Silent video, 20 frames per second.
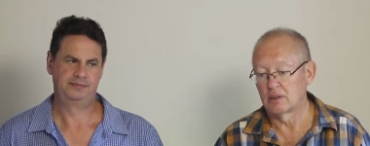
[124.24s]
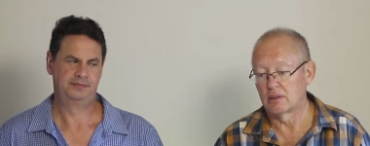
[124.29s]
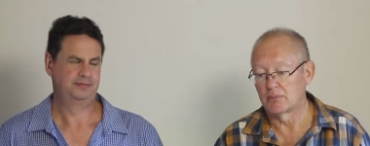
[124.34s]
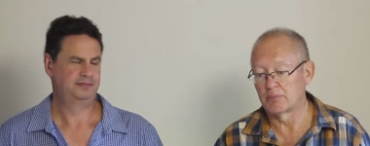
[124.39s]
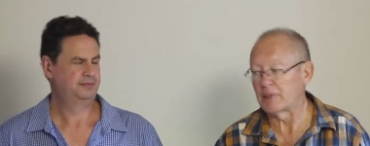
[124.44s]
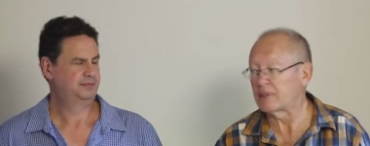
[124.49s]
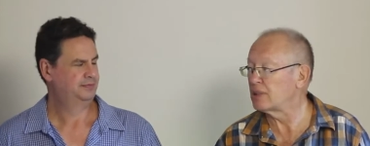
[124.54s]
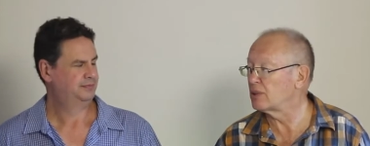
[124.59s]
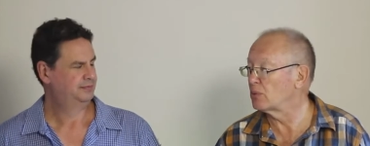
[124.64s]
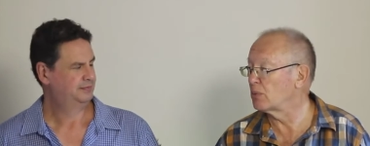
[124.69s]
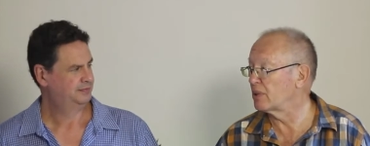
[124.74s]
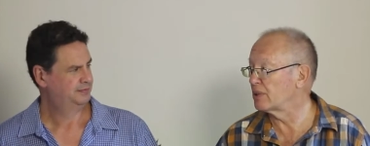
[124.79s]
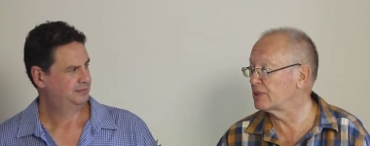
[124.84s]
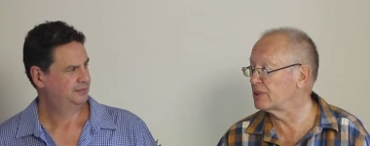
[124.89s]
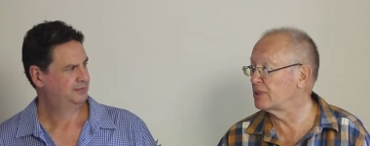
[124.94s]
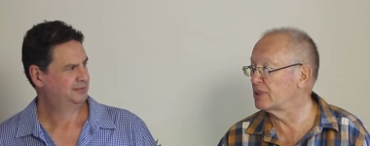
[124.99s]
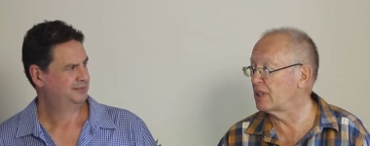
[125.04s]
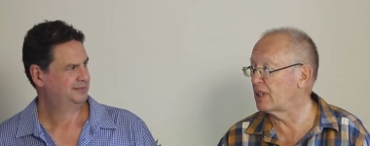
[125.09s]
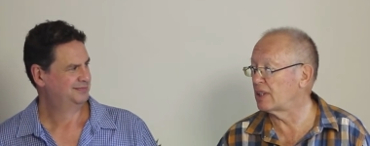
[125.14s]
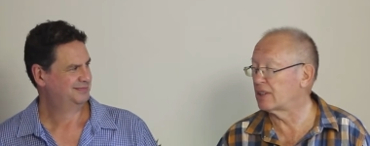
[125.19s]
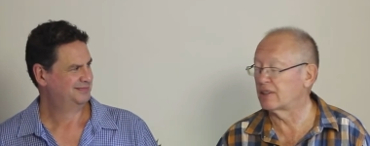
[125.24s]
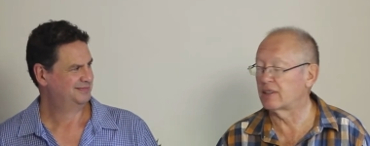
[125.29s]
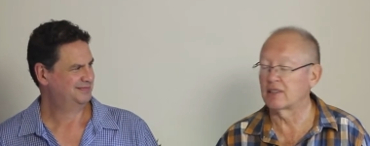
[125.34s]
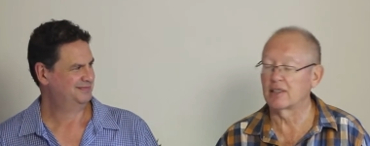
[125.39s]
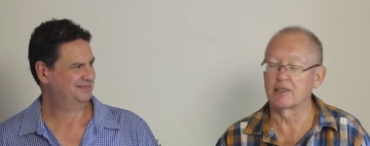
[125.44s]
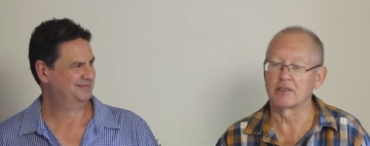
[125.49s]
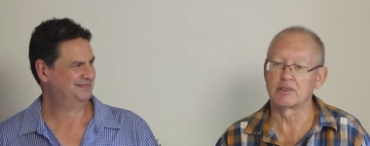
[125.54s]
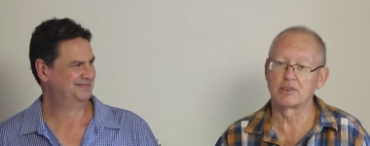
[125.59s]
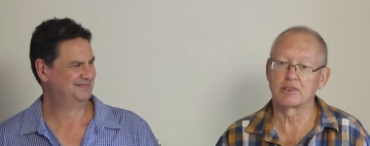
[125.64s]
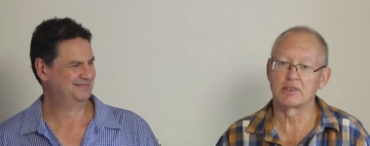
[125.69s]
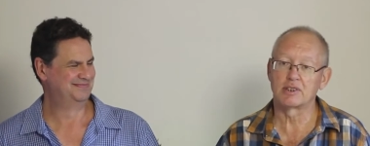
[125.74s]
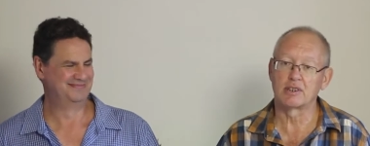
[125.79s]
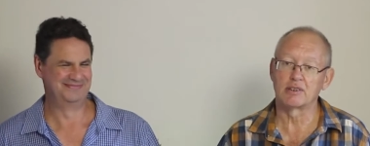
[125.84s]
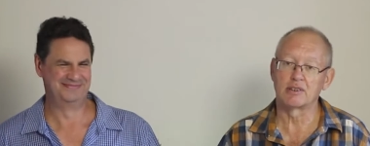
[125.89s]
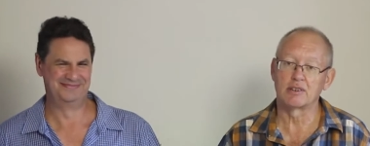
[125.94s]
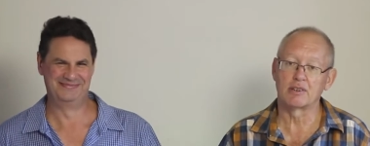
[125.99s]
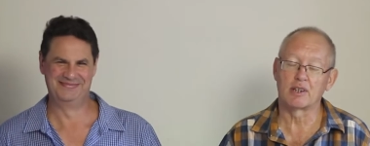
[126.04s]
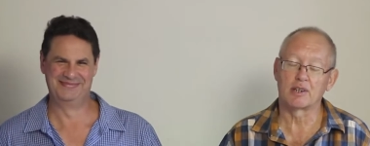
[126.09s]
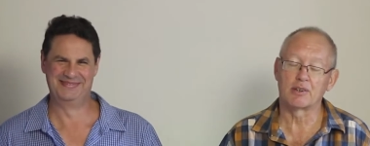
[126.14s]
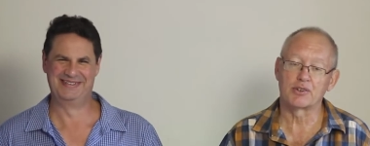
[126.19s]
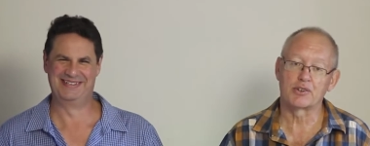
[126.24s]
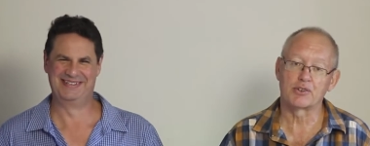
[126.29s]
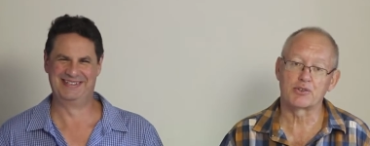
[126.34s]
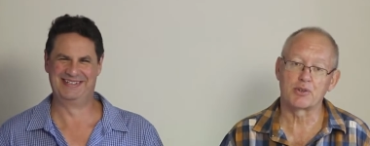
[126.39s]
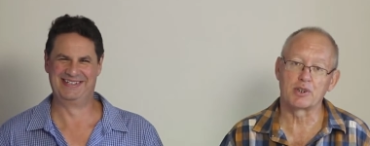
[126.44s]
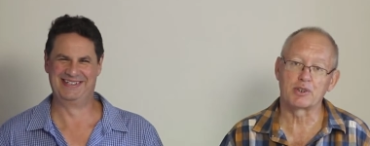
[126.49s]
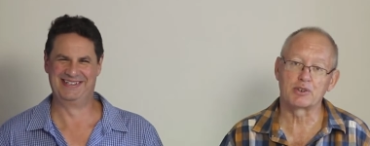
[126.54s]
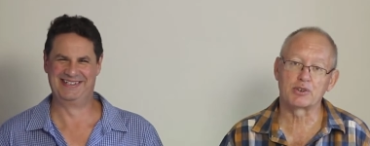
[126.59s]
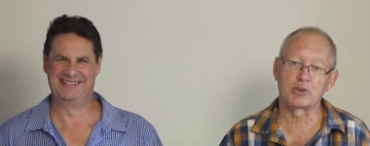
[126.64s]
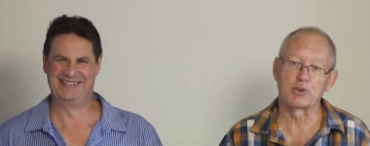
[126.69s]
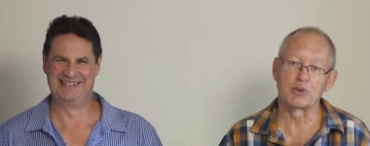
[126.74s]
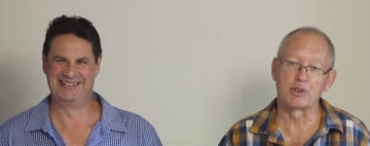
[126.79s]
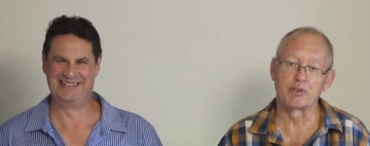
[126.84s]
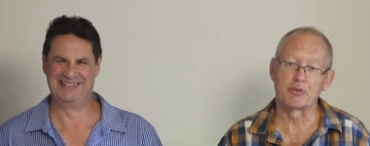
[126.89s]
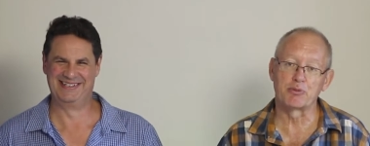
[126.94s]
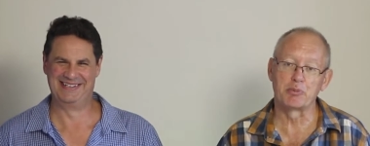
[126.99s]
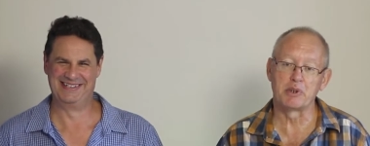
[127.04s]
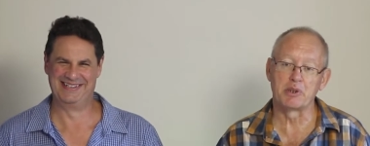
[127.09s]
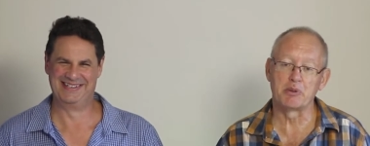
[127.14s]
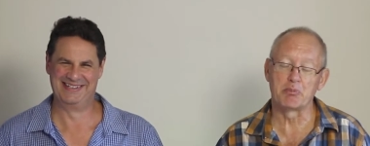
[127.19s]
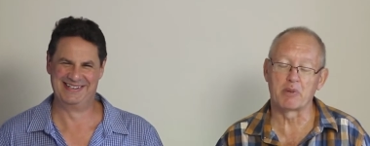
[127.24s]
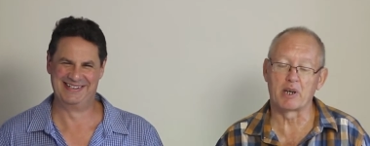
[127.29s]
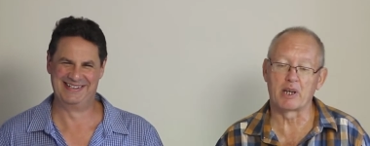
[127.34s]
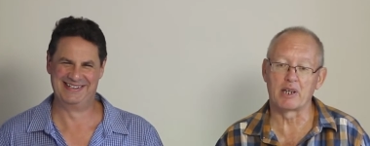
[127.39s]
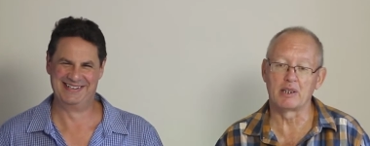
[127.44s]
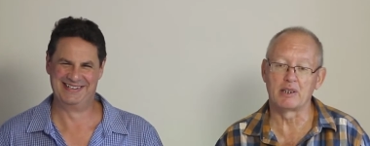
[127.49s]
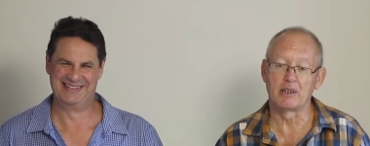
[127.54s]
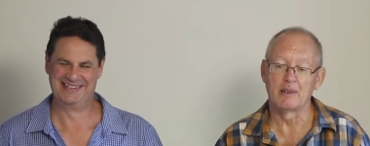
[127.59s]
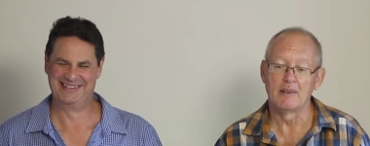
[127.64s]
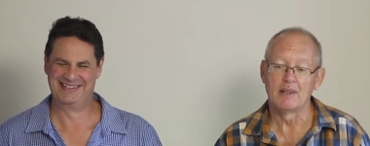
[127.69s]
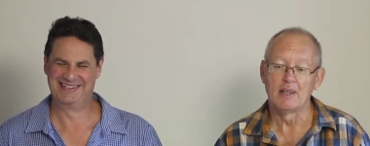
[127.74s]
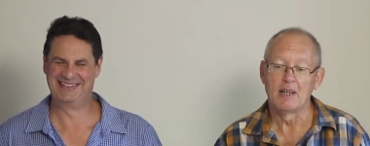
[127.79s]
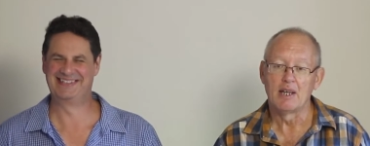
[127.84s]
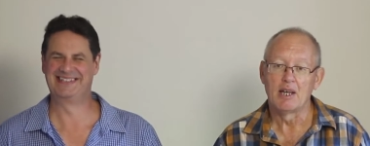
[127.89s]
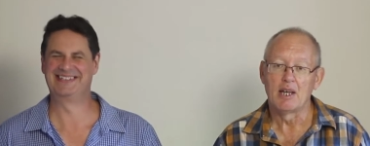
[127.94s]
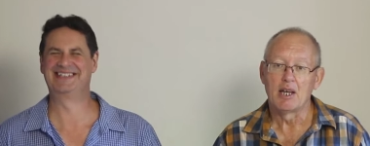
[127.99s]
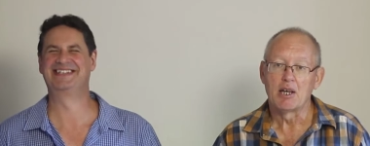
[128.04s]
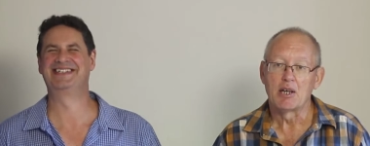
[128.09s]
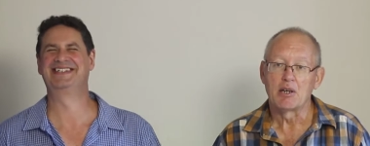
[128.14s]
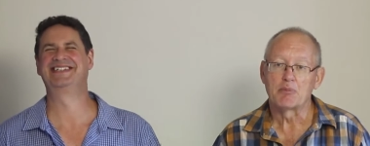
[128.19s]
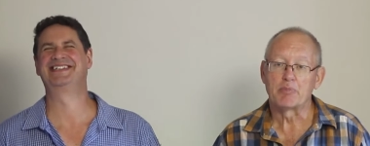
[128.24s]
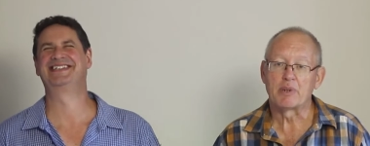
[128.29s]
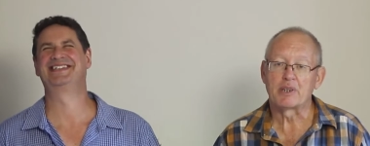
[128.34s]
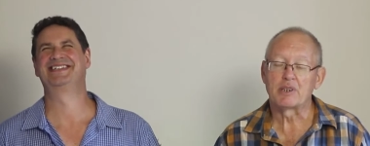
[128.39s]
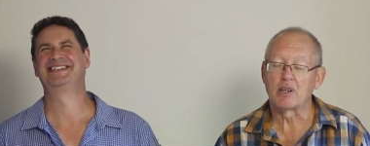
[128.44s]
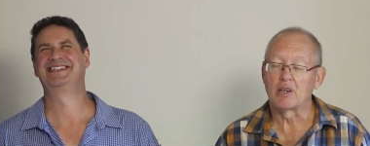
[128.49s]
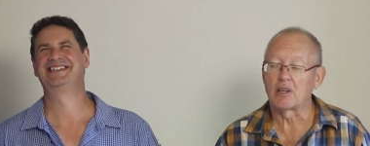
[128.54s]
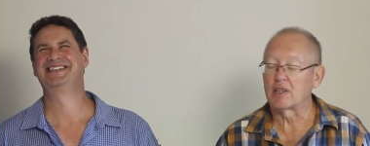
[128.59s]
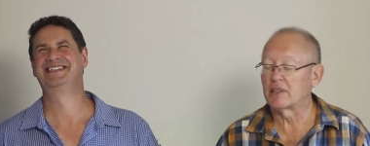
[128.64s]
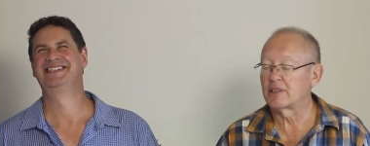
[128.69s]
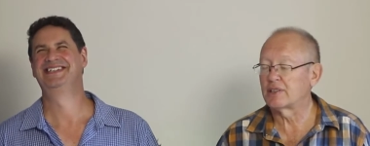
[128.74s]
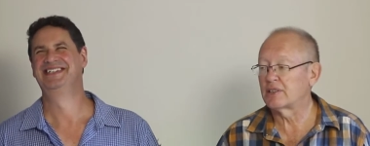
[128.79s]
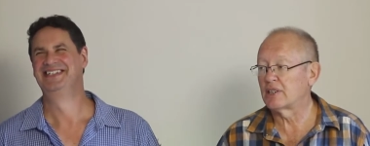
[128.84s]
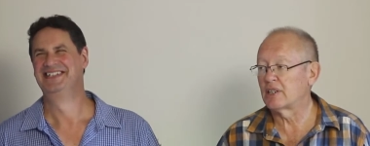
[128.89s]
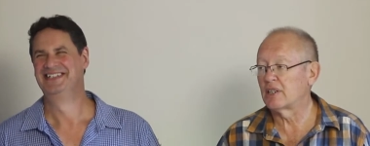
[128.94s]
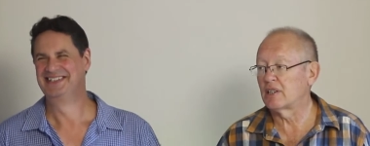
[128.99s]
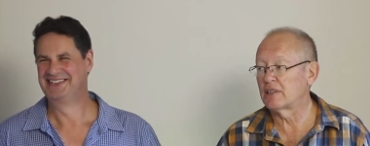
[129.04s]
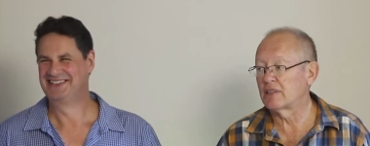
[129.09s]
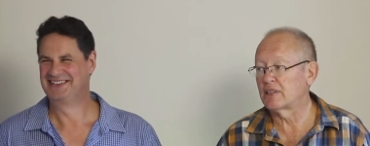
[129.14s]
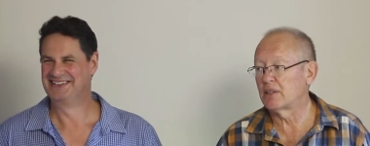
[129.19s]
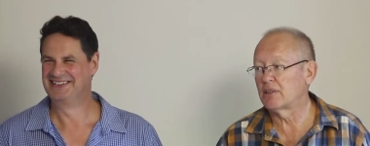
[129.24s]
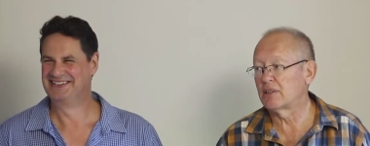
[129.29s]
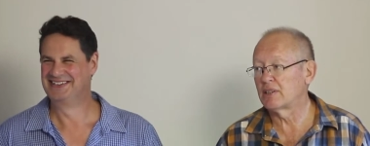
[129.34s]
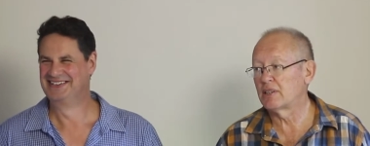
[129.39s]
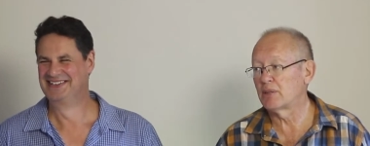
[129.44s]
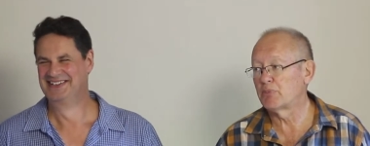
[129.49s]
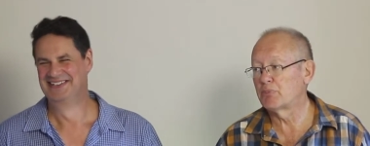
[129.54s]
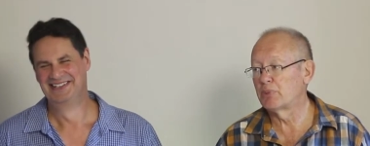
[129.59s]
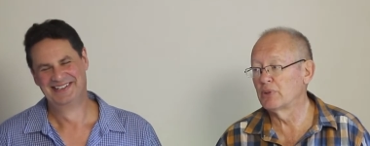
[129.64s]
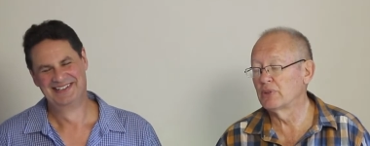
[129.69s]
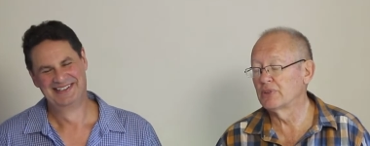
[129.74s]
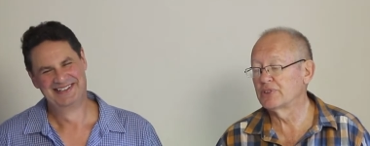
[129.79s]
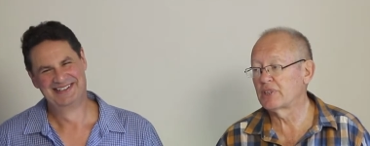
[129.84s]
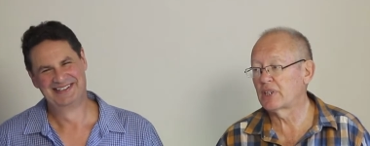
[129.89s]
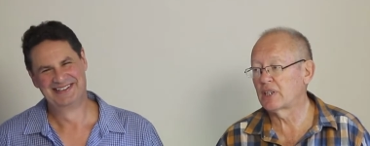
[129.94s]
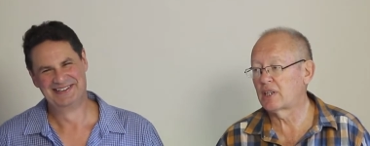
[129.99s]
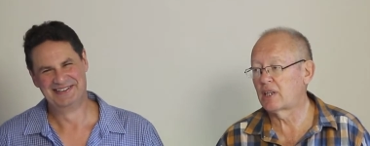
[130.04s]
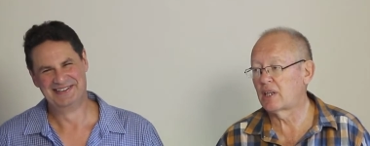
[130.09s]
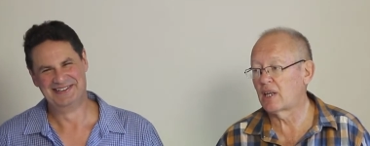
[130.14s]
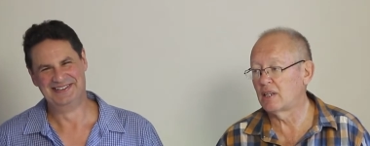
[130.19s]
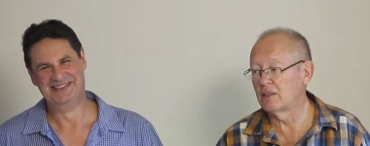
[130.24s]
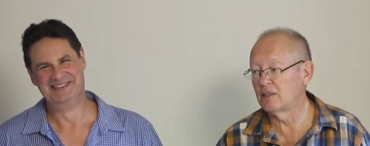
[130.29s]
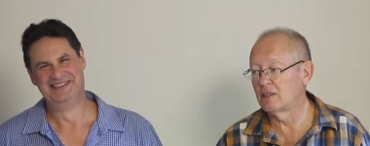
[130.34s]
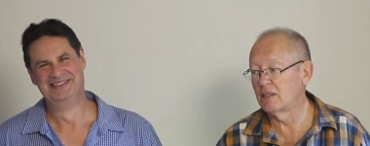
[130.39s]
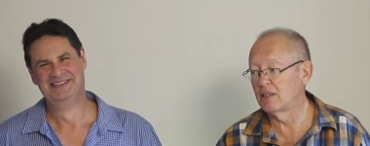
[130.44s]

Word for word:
Speaker 1: but it was an Athlone, so threats could have been made. But yeah, the, the, the Bulls again